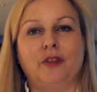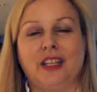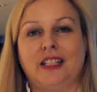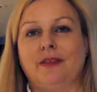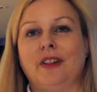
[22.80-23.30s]
for
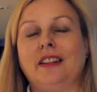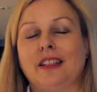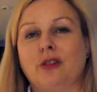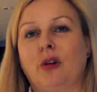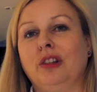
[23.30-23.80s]
this event,
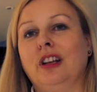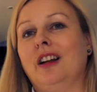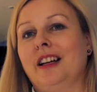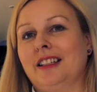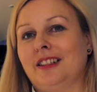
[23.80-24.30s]
this
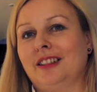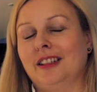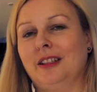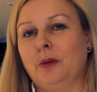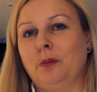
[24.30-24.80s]
on-light
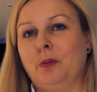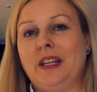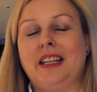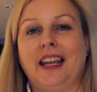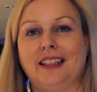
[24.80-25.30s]

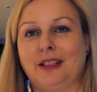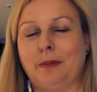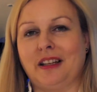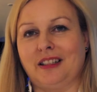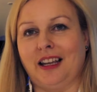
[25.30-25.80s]
weekend
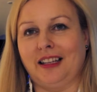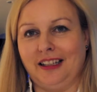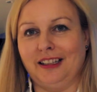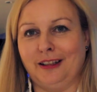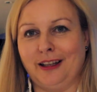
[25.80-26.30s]

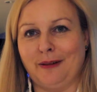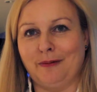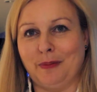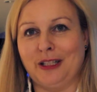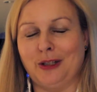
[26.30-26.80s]
spectacular that
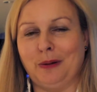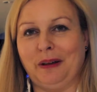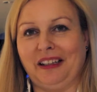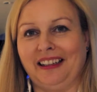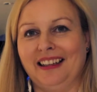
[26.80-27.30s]
they've been
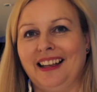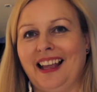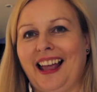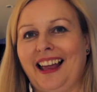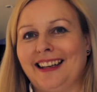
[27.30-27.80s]
doing,
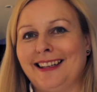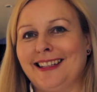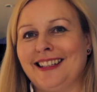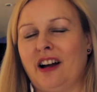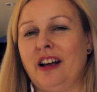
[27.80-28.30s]

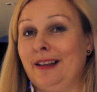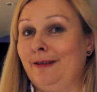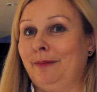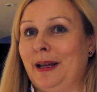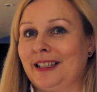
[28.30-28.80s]
and I
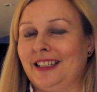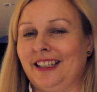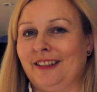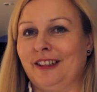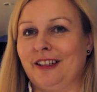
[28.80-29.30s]
love
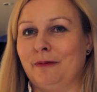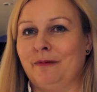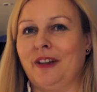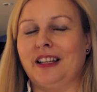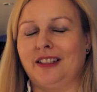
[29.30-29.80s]
bacteria
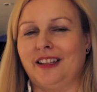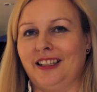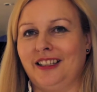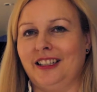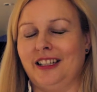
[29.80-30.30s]
and
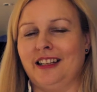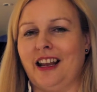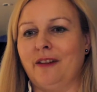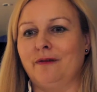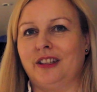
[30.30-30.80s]
fascinated in
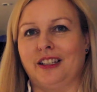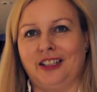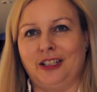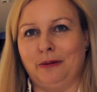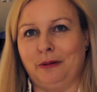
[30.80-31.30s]
everything
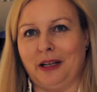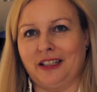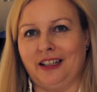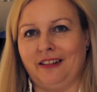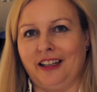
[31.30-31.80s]
to do with
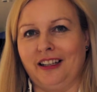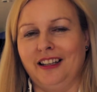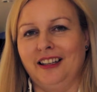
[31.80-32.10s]
bacteria,